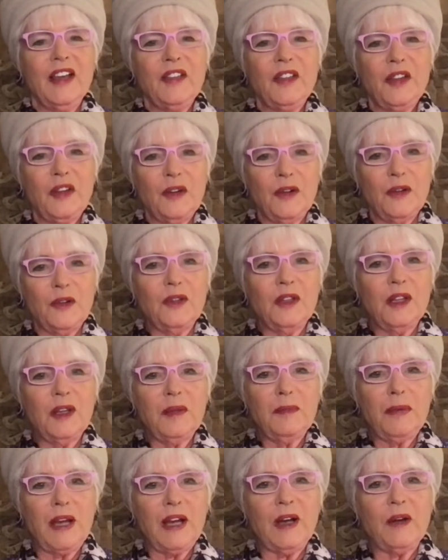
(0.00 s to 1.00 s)
The only
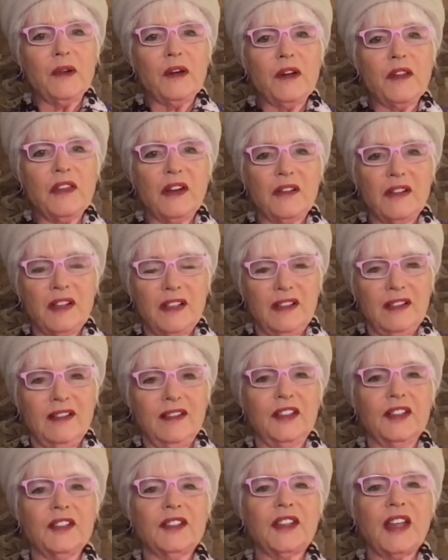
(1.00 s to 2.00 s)
power there
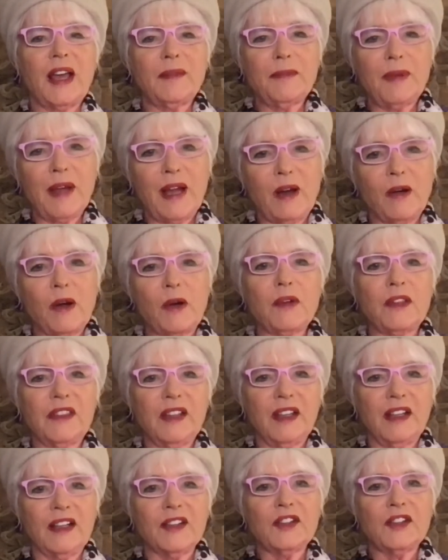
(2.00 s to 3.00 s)
is that power
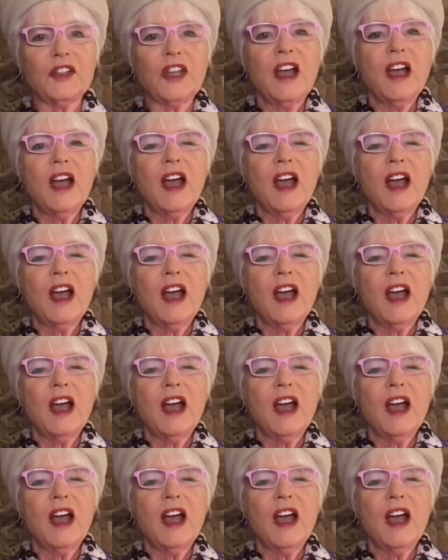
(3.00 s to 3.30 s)
within us.